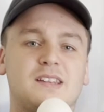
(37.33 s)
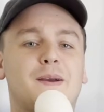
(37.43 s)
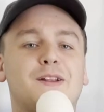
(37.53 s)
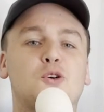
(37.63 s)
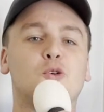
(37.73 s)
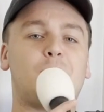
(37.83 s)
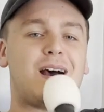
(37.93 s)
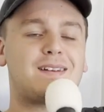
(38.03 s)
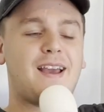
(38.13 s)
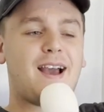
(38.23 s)
Barely Cool
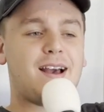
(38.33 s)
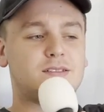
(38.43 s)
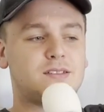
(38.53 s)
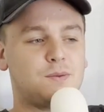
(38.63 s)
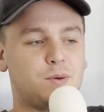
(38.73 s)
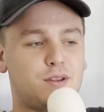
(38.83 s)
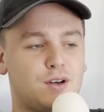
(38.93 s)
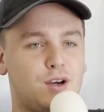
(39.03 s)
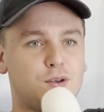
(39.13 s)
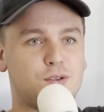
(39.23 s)
podcast with your
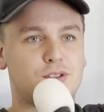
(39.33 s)
host.